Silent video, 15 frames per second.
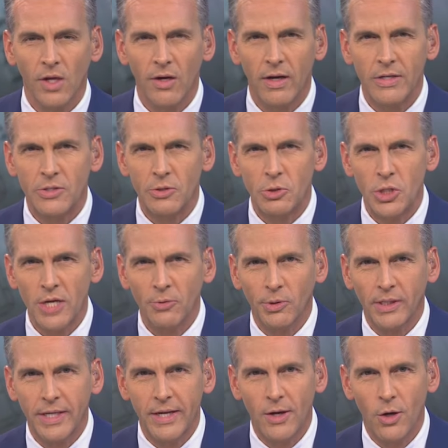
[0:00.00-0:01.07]
All right, so
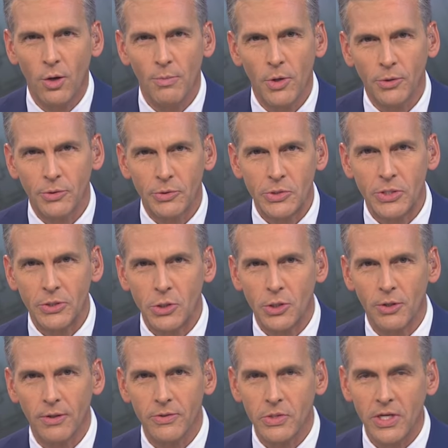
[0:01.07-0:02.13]
generally, homeowners
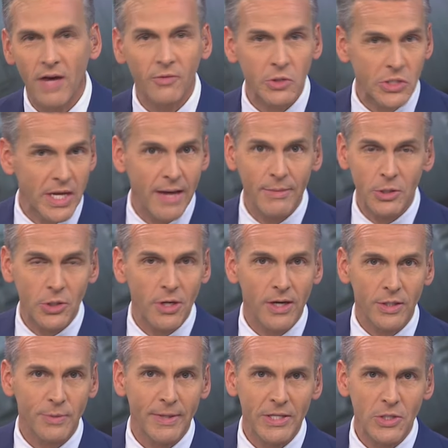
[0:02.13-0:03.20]
insurance covers damage
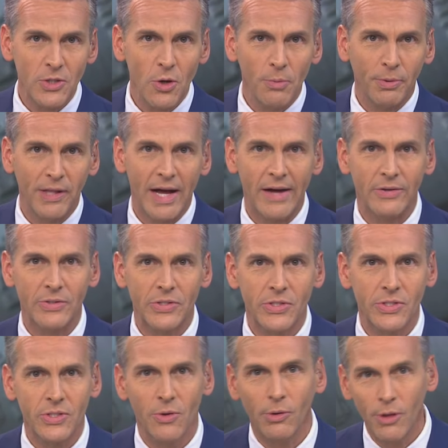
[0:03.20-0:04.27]
caused by snowplows,
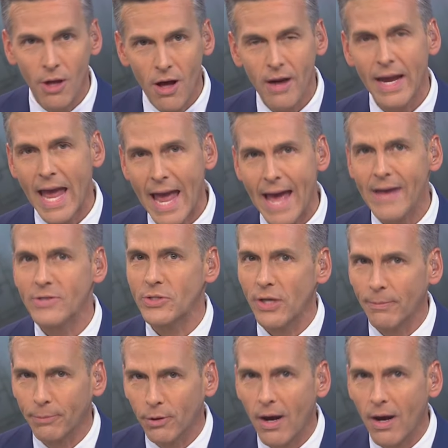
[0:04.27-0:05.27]
so long as a